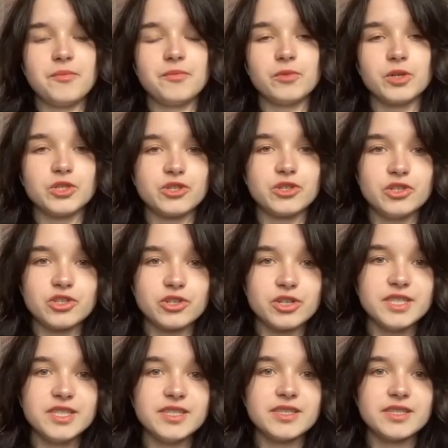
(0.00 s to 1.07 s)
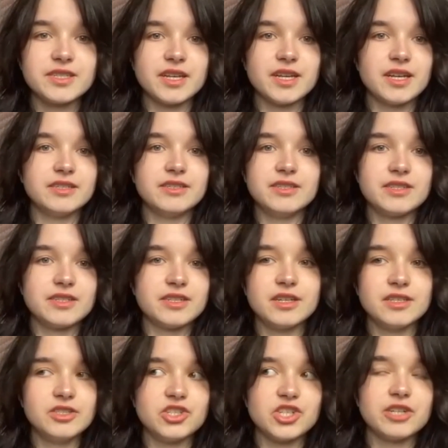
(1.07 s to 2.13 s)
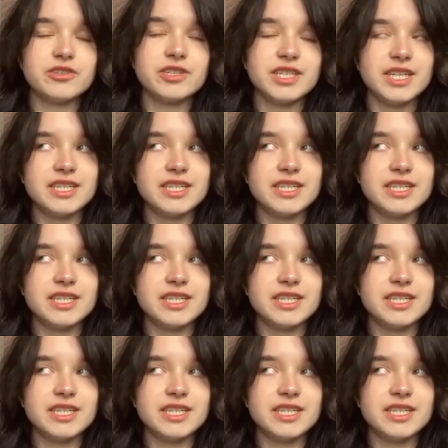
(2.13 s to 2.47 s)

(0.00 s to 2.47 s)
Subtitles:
What's your choice? And generally,